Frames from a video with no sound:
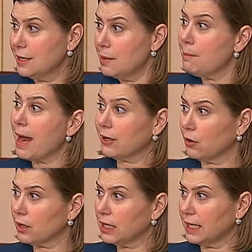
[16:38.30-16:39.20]
Medical
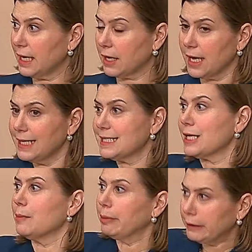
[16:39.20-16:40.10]
Clinic. It's
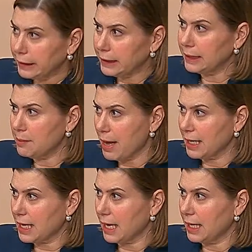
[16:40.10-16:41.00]
completely
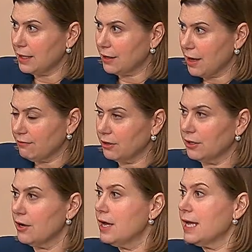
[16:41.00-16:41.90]
Medicaid
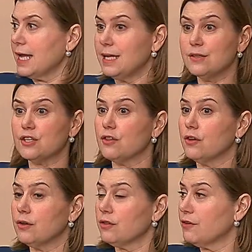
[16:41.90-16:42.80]
covered. It is
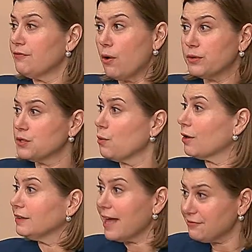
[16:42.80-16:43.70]
the folks who are
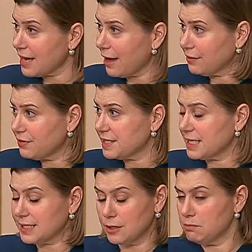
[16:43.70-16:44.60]
left out of the
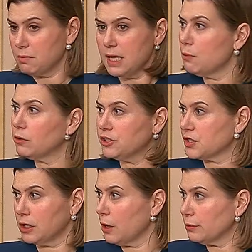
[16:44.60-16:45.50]
system, he will just
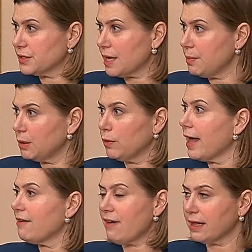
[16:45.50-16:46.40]
close. I mean, we'll
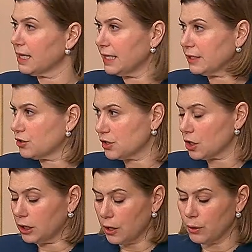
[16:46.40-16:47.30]
have clinics just
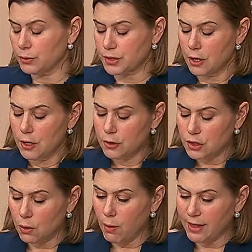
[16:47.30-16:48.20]
close.
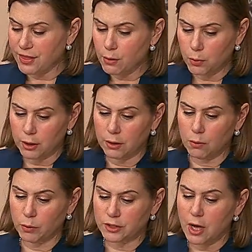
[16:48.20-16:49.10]
So I think
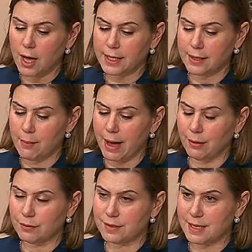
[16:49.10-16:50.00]
we're talking
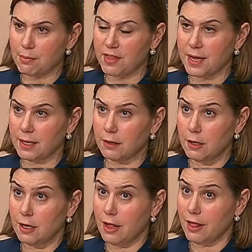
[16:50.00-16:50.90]
about something
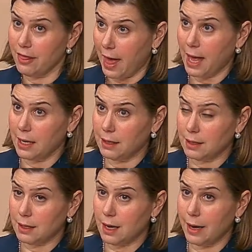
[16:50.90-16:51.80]
that,
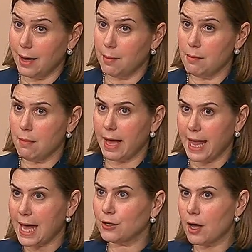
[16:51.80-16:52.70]

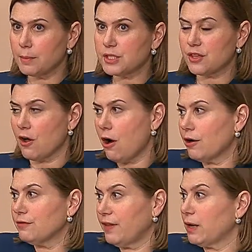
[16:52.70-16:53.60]
again, comes to the
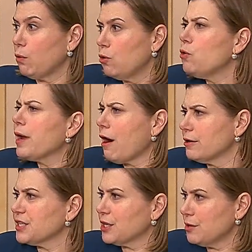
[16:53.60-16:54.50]
heart of like who we are
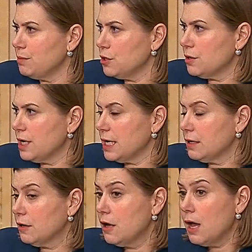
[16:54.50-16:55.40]
as a community.
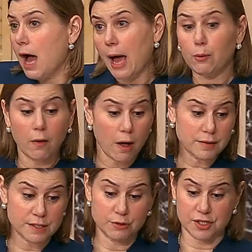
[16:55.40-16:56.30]
I will
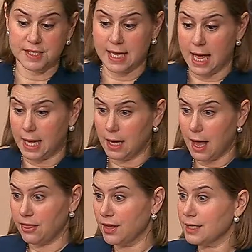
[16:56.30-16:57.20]
also just say,
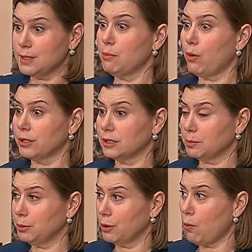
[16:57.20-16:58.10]
I think it's important to
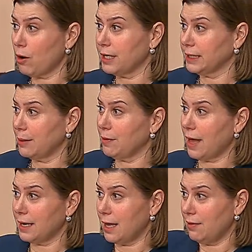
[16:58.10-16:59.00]
put a warning label
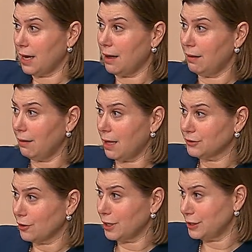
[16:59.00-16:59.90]
on it, and then I'll
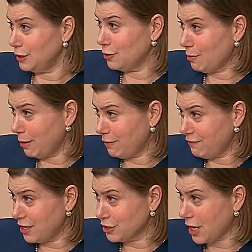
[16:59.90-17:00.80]
turn it to maybe
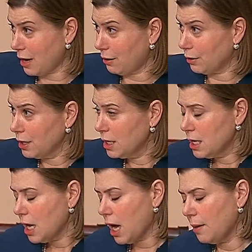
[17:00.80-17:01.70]
finish out,
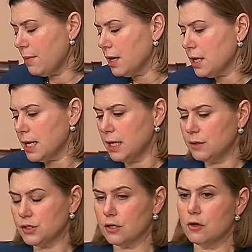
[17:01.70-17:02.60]

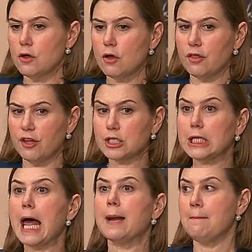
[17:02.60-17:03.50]
is there's a
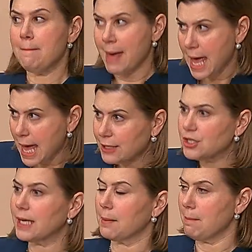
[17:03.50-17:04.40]
lot of
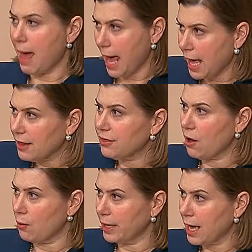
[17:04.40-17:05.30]
magic math
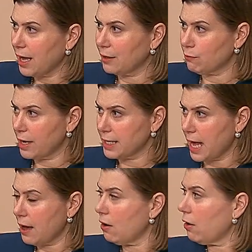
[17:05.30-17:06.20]
going on right
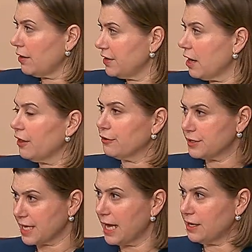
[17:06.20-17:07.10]
now on the other
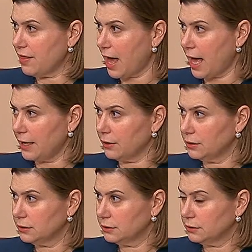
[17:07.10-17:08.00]
side of the aisle,
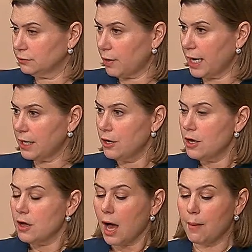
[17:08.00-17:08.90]
right?
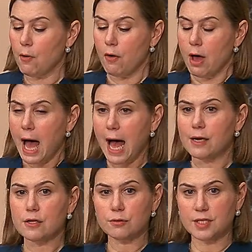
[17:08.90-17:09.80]
How do
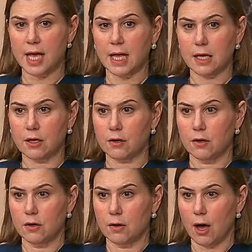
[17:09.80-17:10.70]
you take
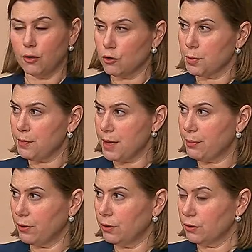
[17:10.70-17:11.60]
a group of
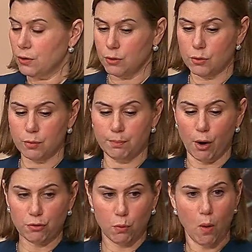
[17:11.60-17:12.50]
people who
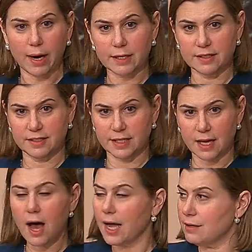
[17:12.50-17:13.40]
both want to
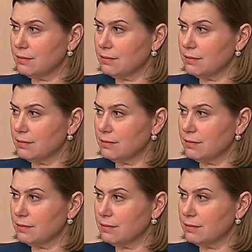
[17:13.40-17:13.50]
cut